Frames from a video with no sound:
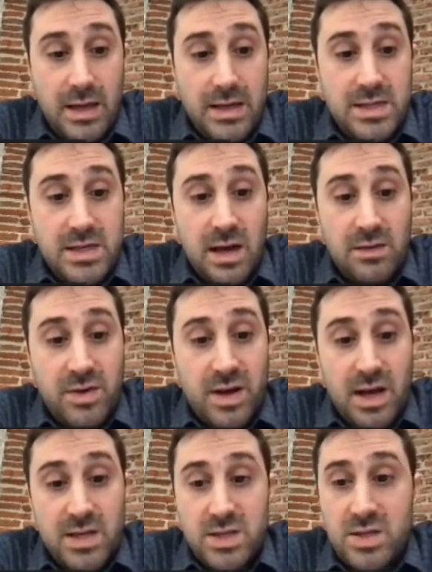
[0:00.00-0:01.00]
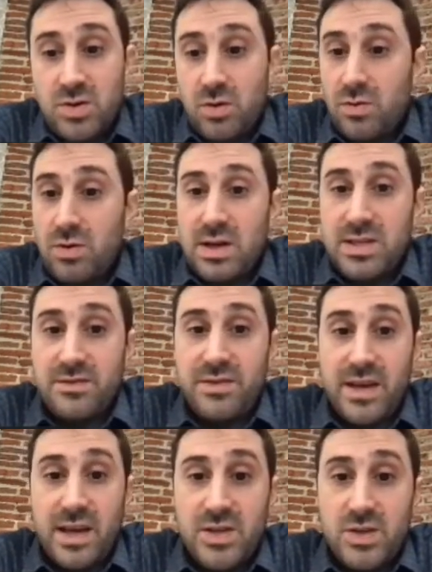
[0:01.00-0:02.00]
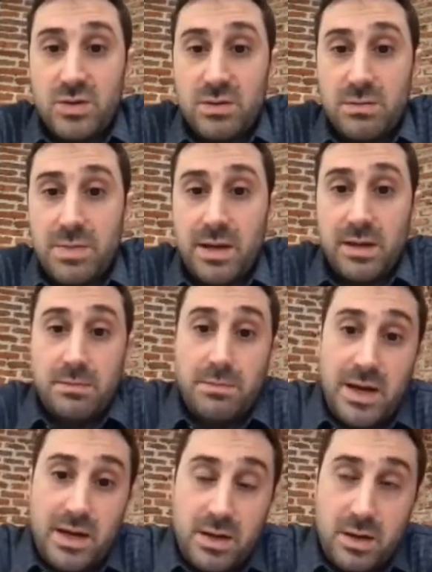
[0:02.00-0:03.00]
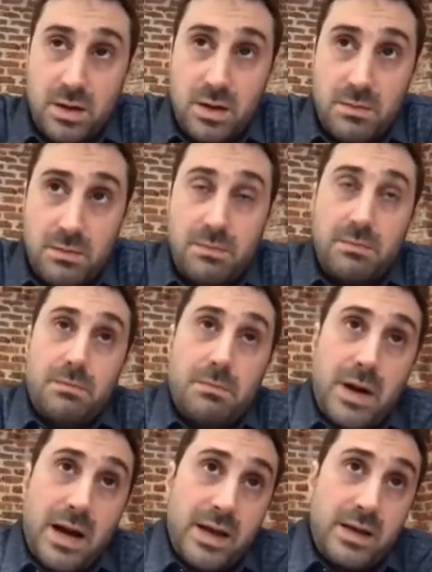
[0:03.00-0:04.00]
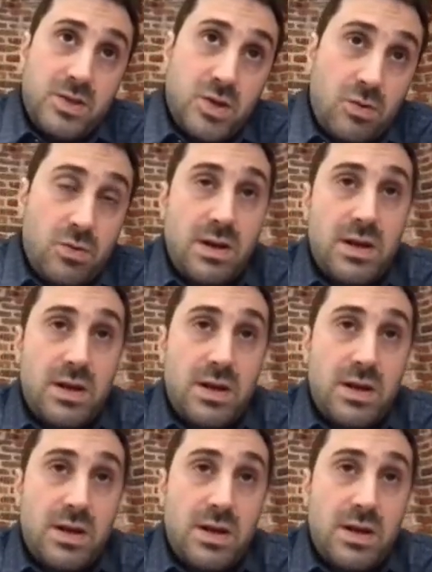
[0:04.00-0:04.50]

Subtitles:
each country has its own classification. By its own